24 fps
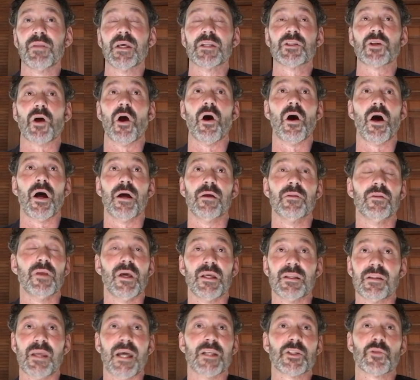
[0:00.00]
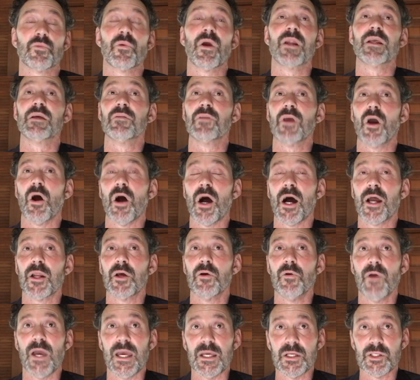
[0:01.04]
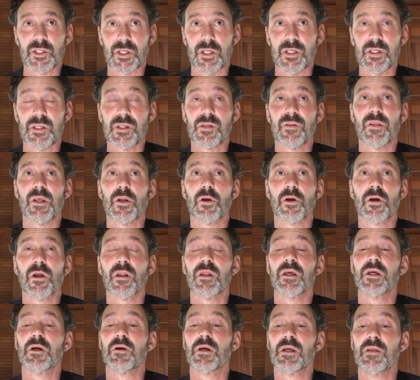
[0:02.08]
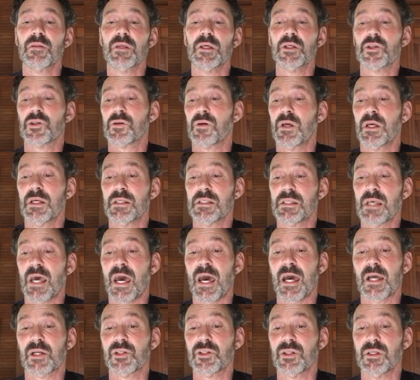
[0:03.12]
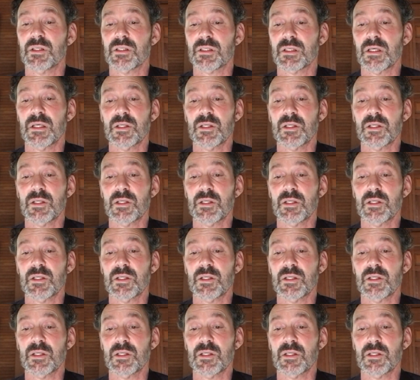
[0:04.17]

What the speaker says: and that's running the auto agents that are clearing these transactions.